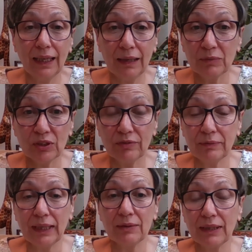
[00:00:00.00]
I'm just around
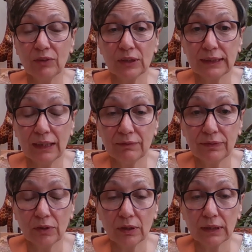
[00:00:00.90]
the house, I haven't got time
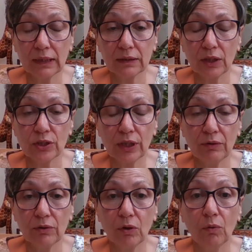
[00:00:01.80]
for a
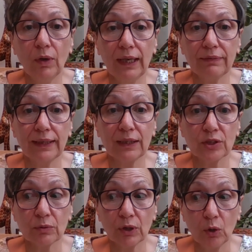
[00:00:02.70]
shower or whatever, and I
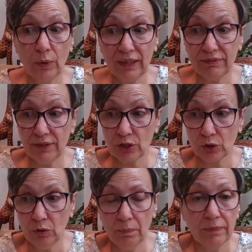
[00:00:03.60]
just want a quick
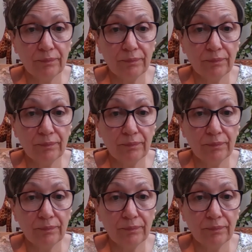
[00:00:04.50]
freshen up,